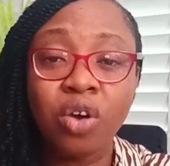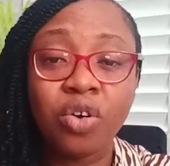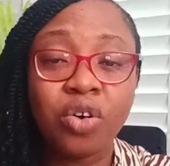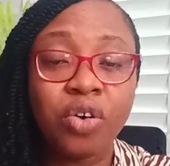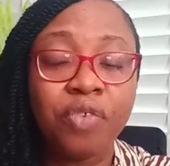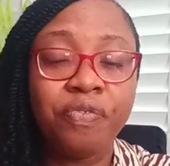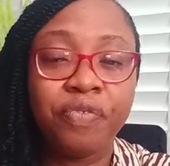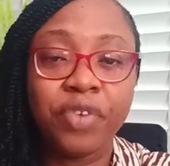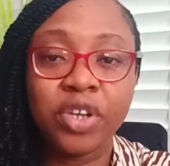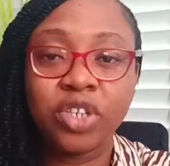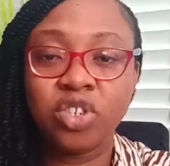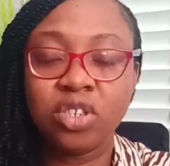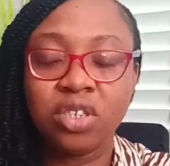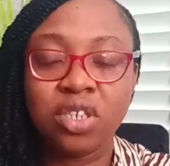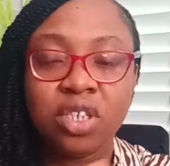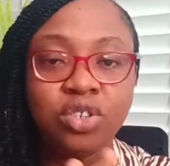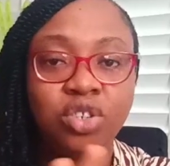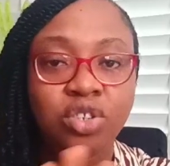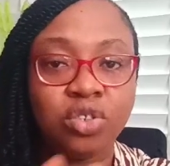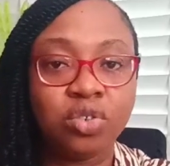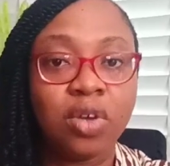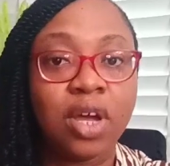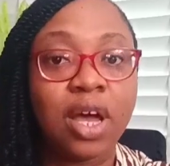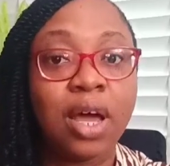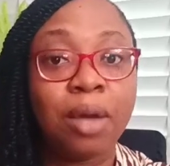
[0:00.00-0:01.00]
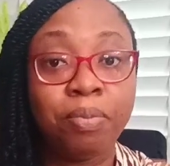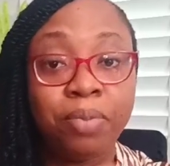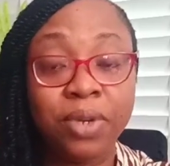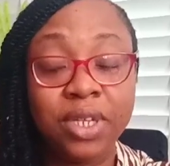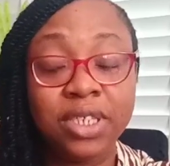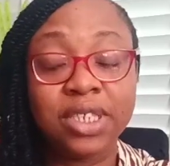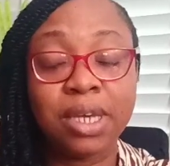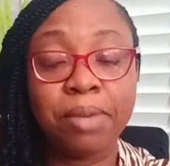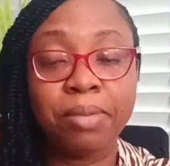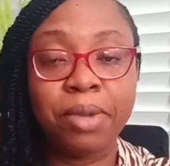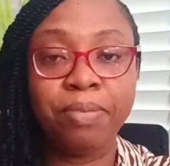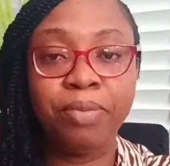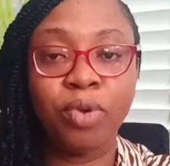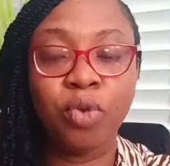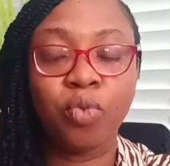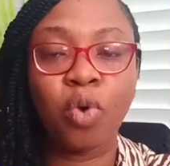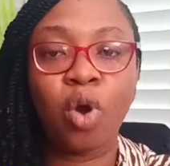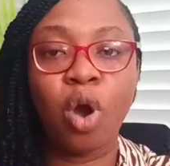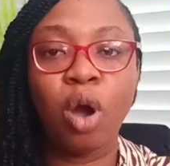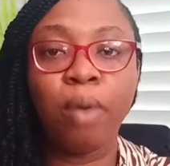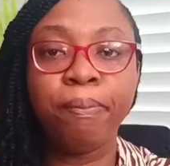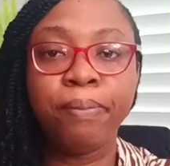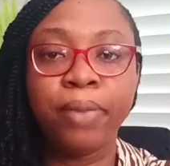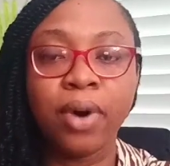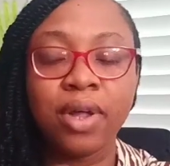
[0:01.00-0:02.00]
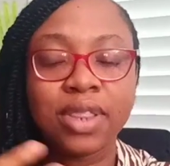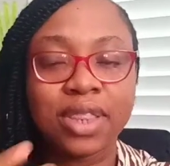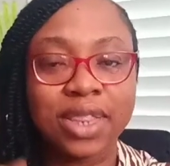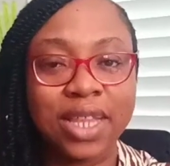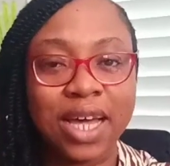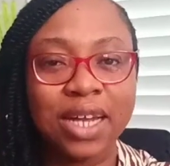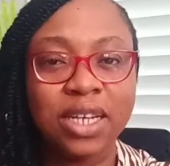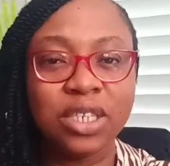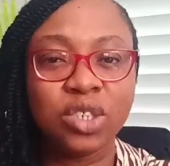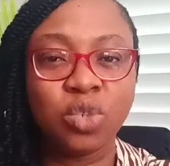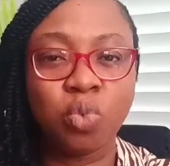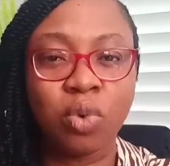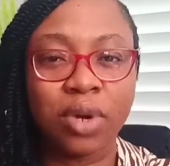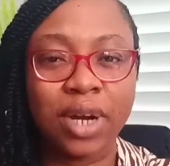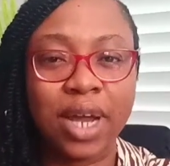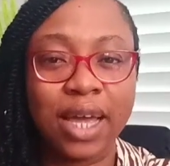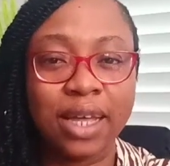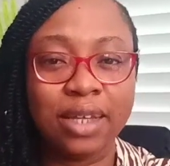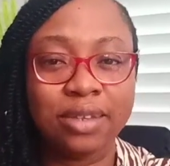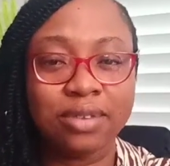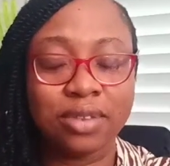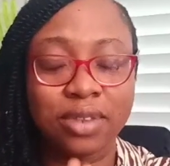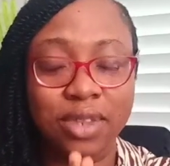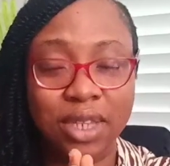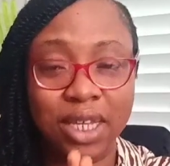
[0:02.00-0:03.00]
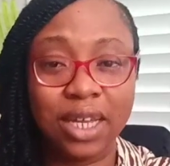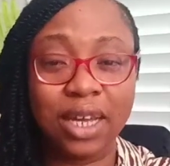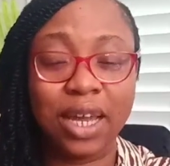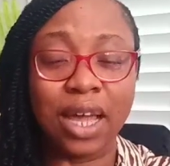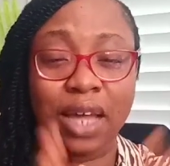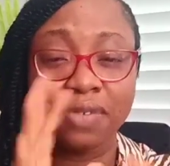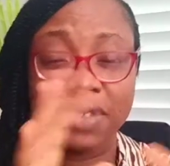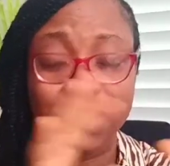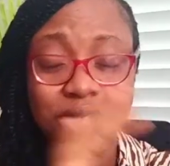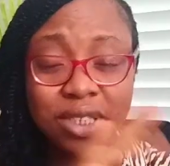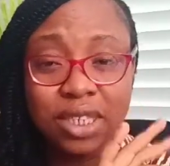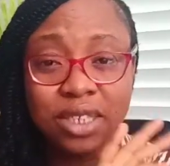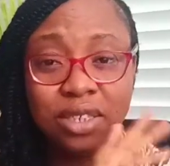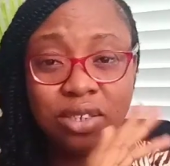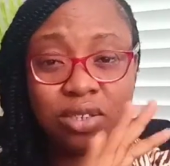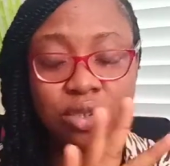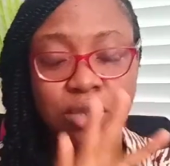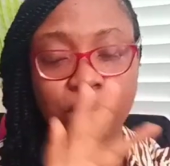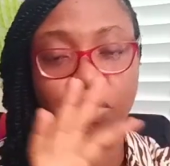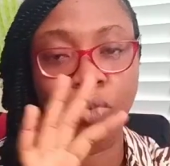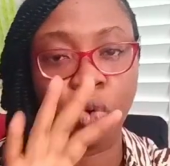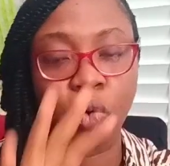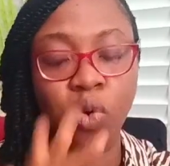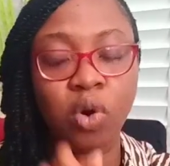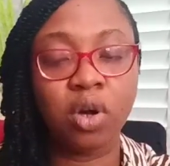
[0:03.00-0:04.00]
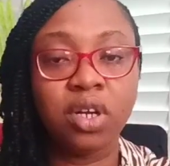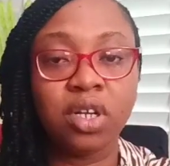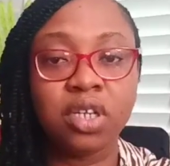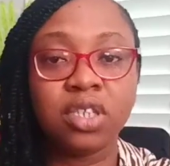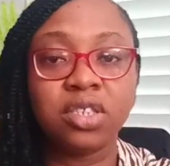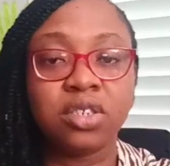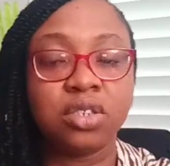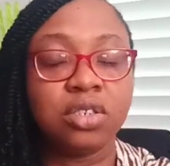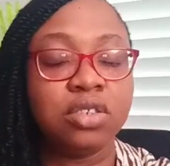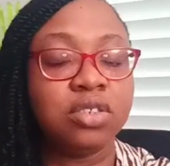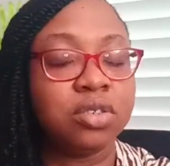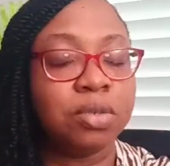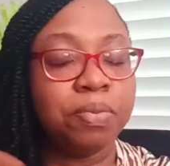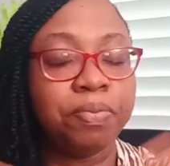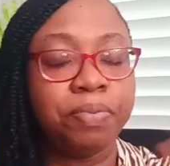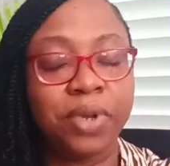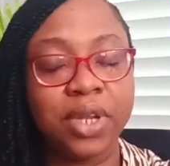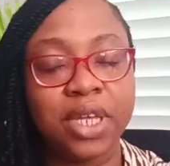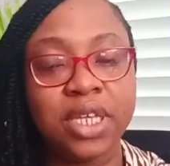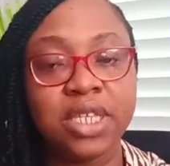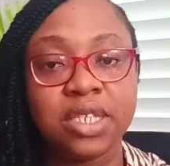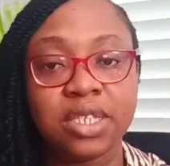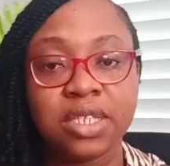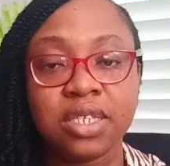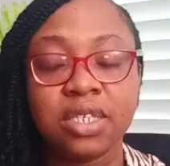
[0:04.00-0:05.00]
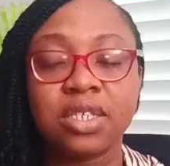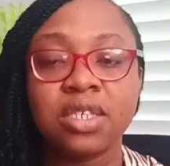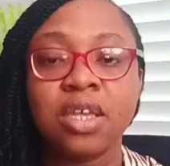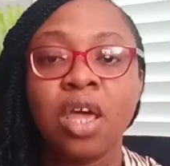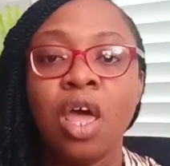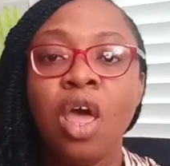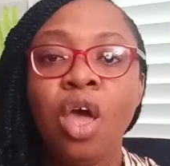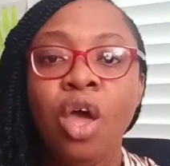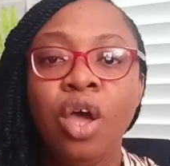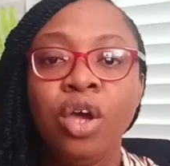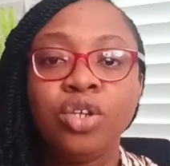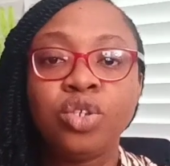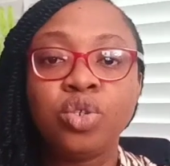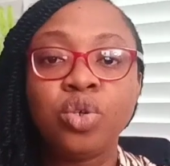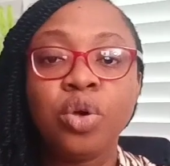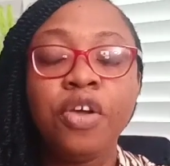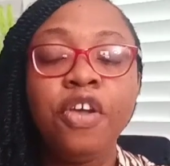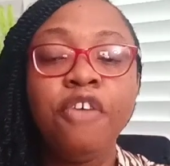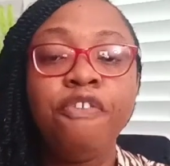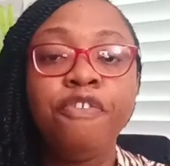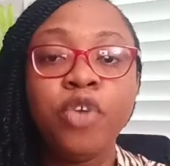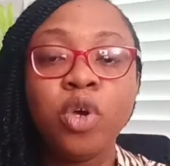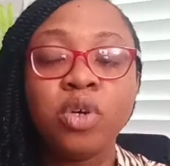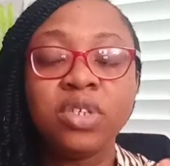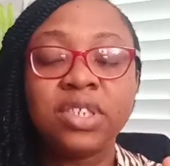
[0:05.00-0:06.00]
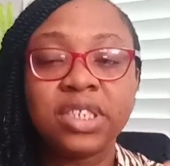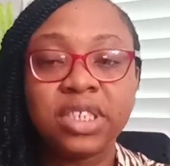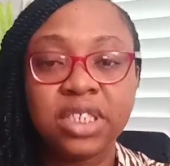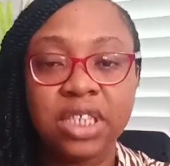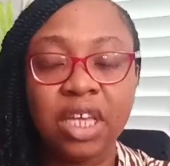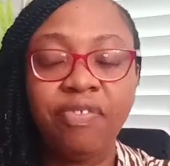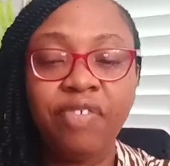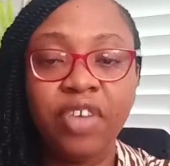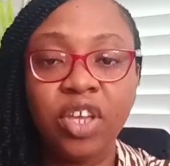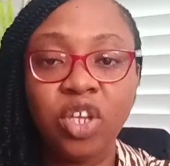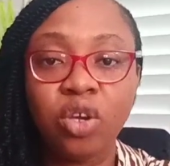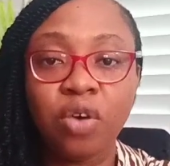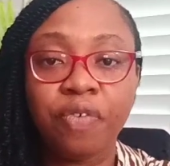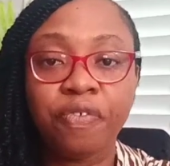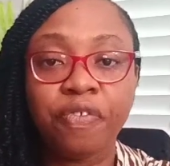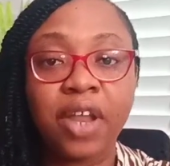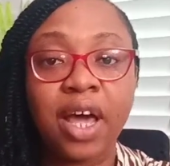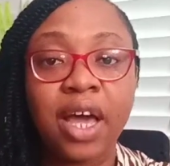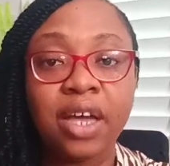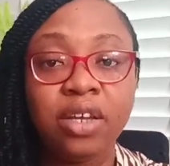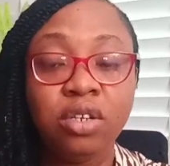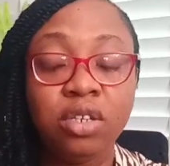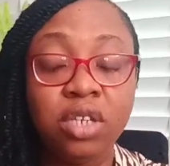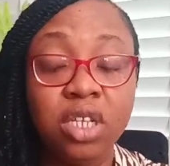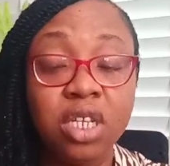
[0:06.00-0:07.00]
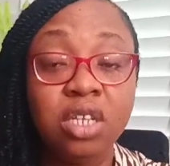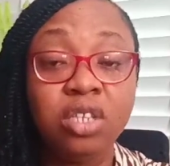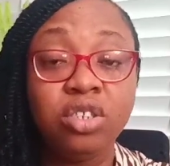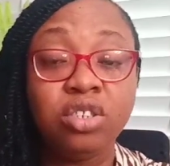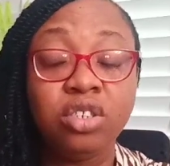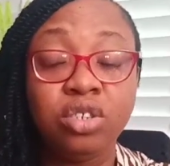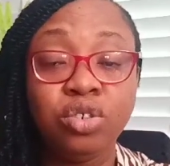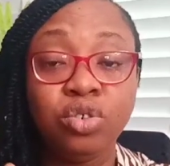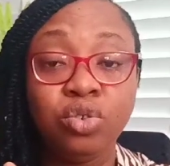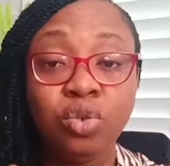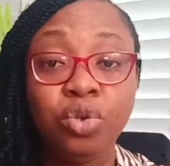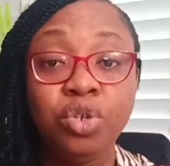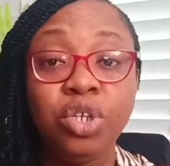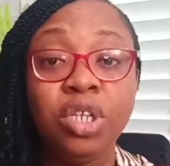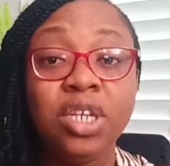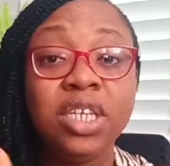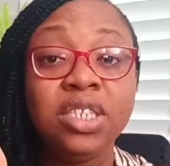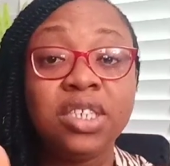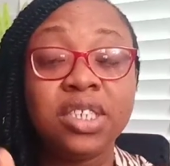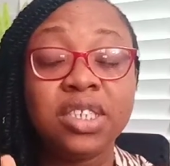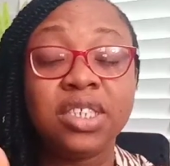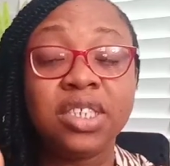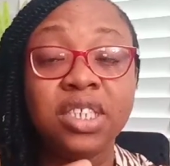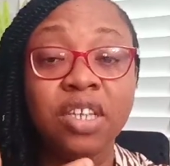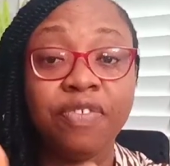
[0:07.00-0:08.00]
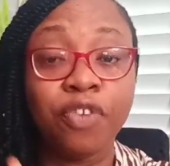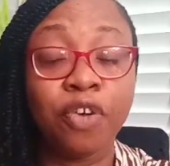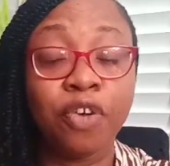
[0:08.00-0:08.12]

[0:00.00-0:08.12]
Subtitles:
confectioner sugar. Please, I may be wrong, but that is what I think I've seen in some quarters, in some places. So if you're sieving your flour, you need to sieve